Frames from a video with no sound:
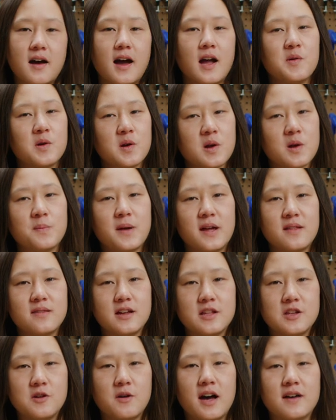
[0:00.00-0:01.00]
I recommend
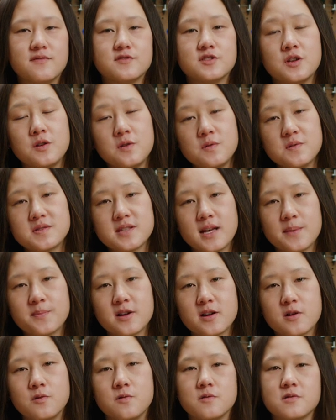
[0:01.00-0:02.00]
that you have 2
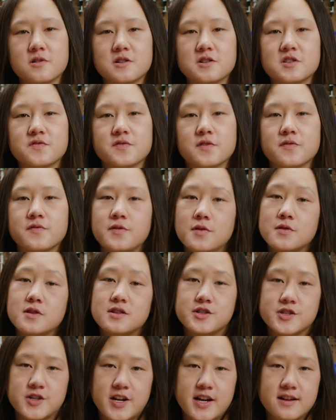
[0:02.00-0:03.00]
separate coolers for food
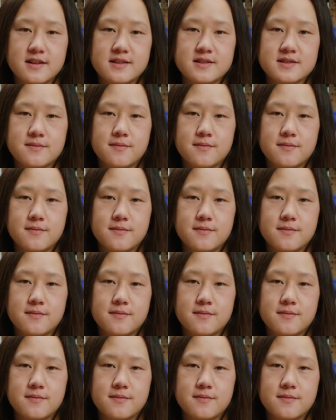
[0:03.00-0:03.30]
and drinks.